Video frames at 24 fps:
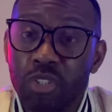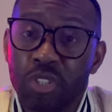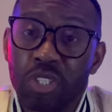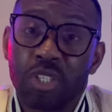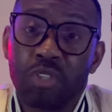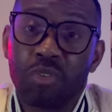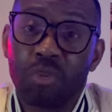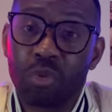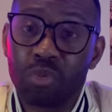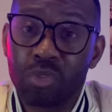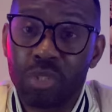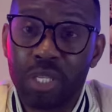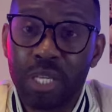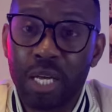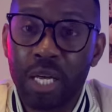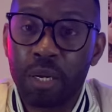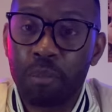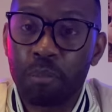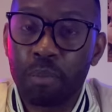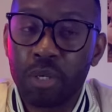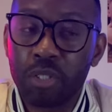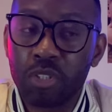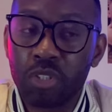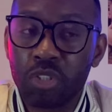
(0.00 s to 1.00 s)
He throws a lot of
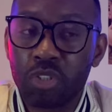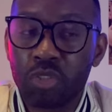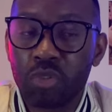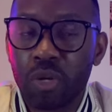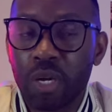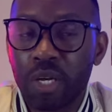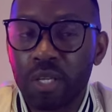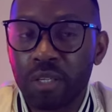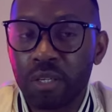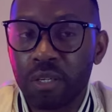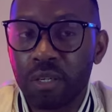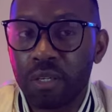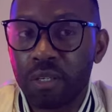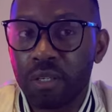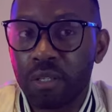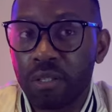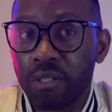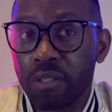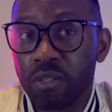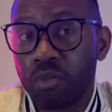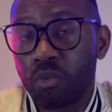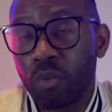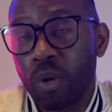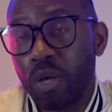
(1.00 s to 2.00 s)
punches throughout the
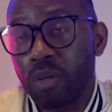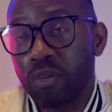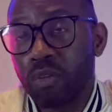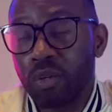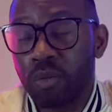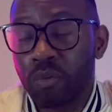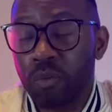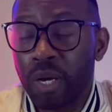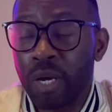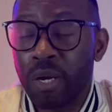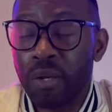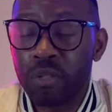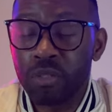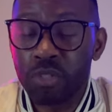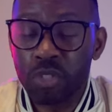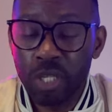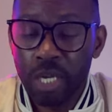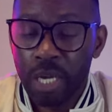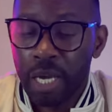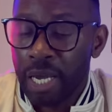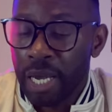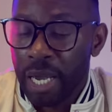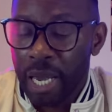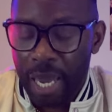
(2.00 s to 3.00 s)
rounds,
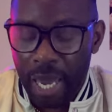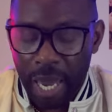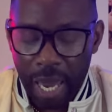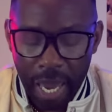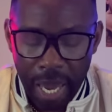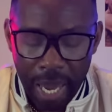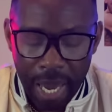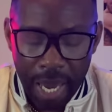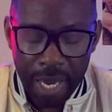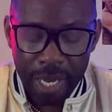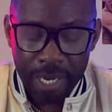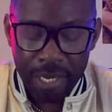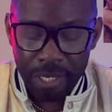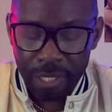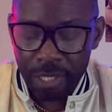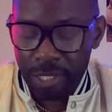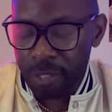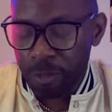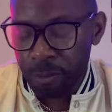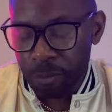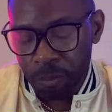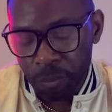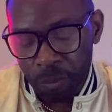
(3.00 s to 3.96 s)
and